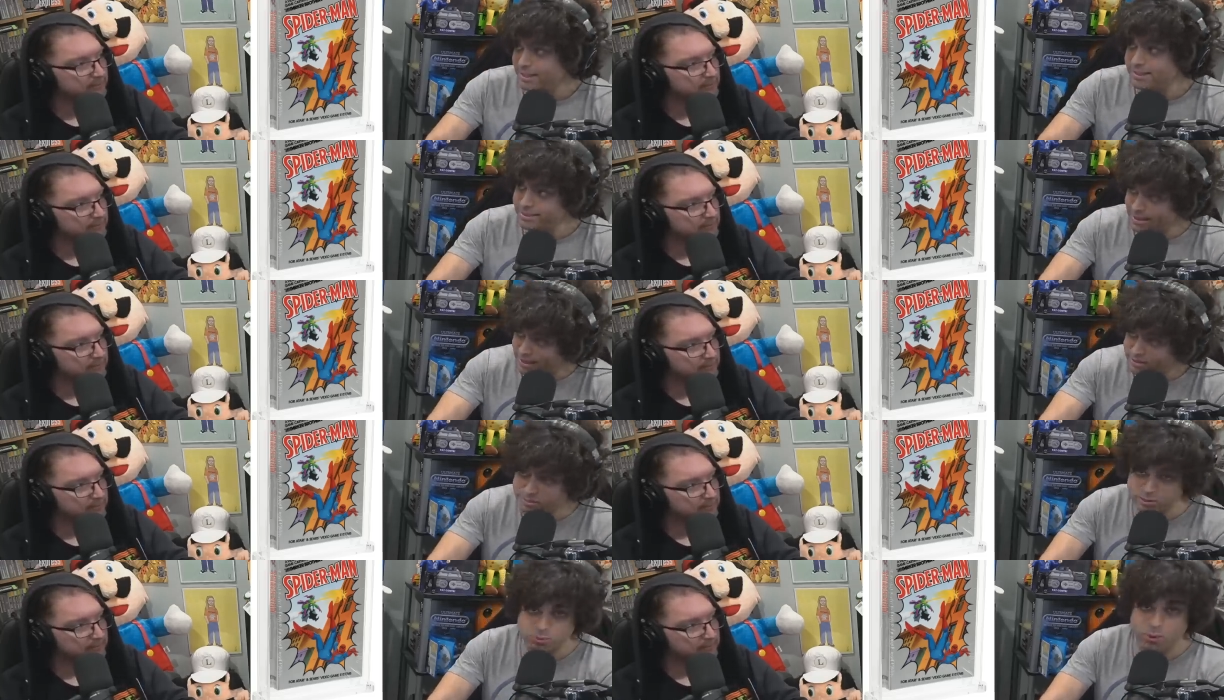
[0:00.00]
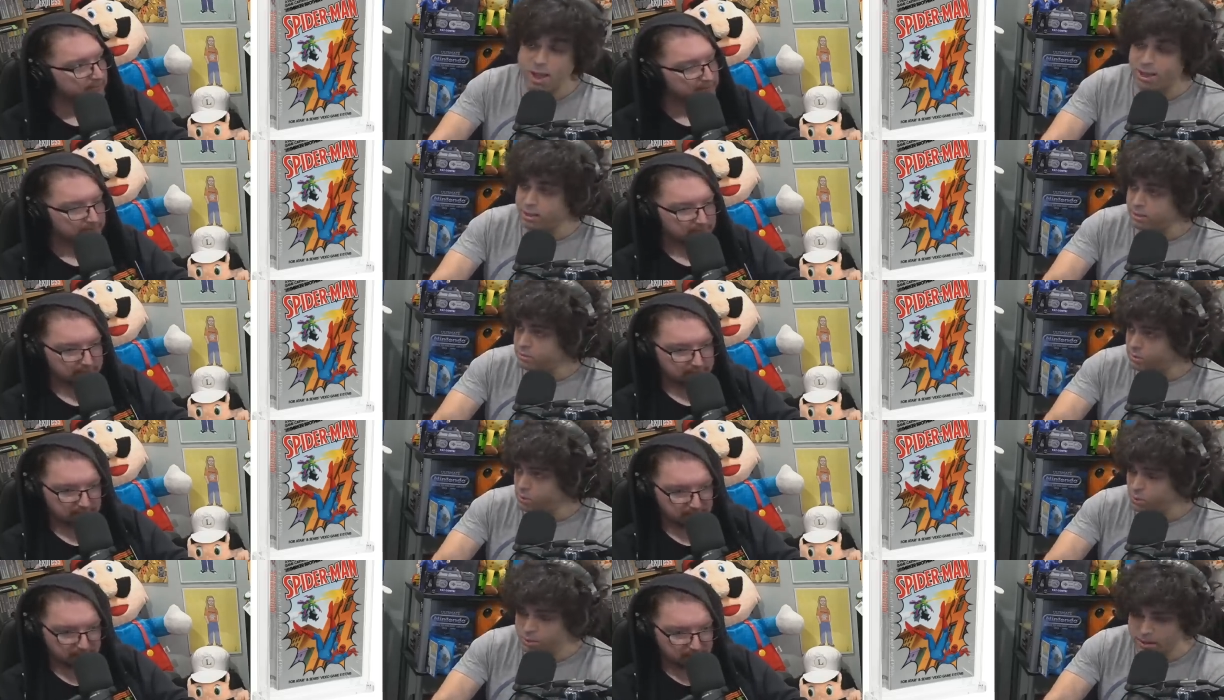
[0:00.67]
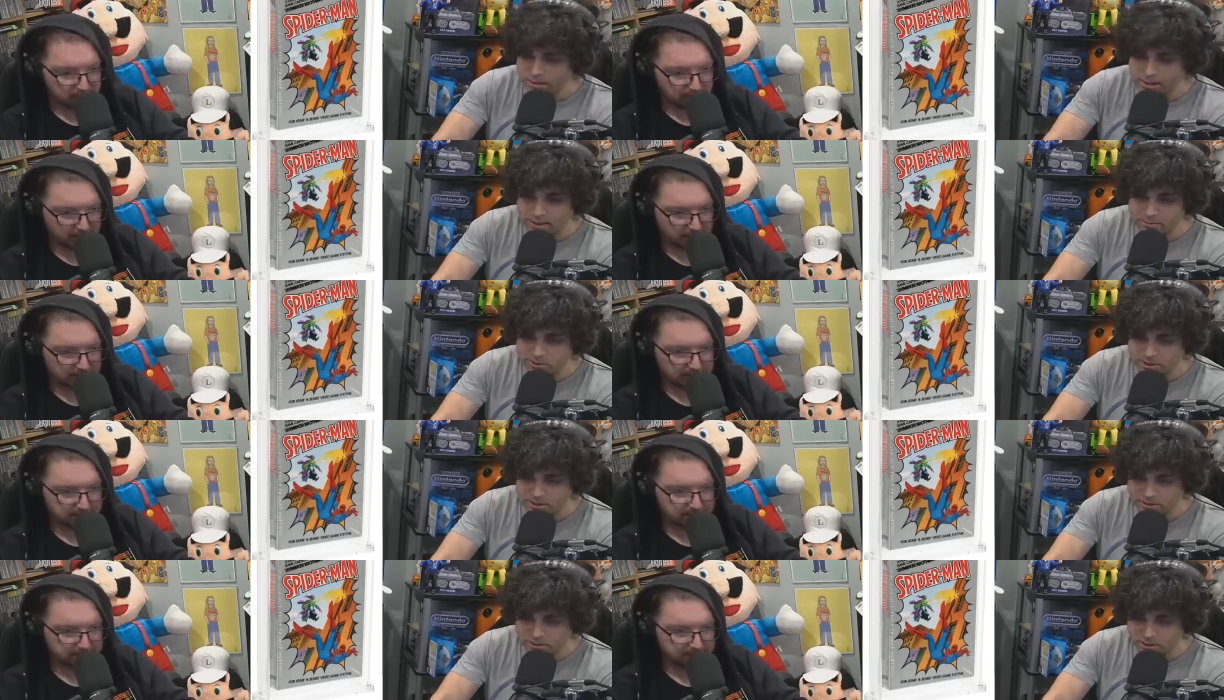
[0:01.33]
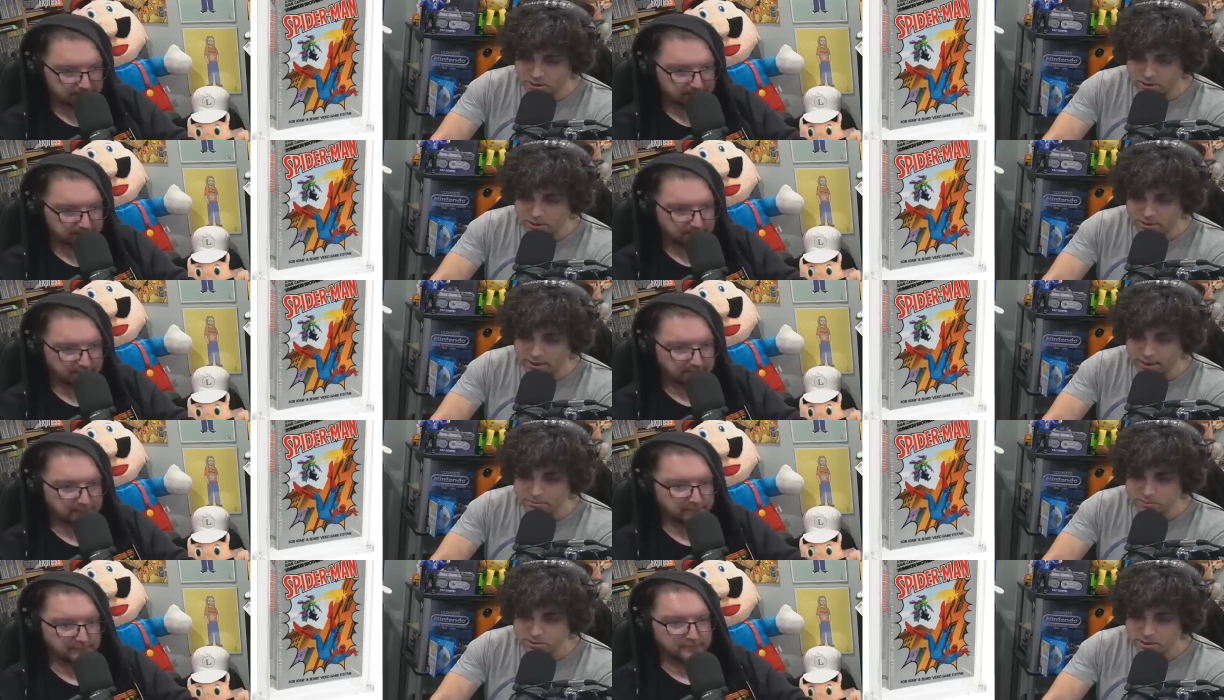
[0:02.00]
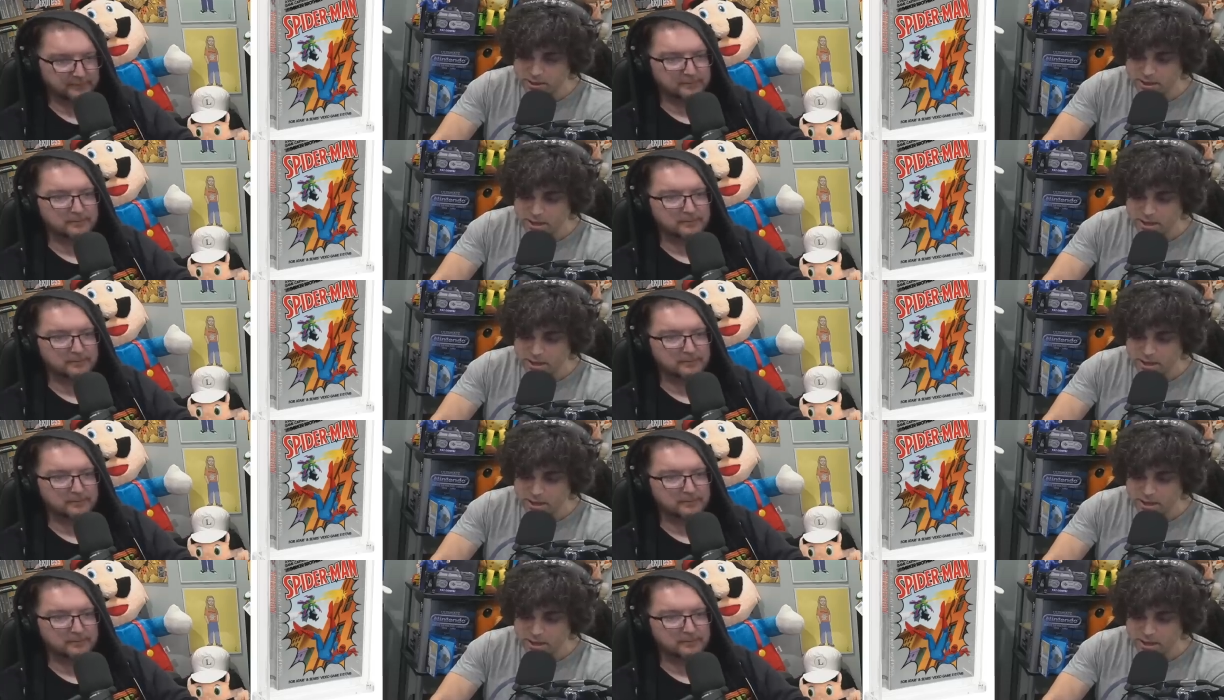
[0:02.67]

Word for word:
Speaker 1: nicest way I can do it when sure. it comes to these Atari games.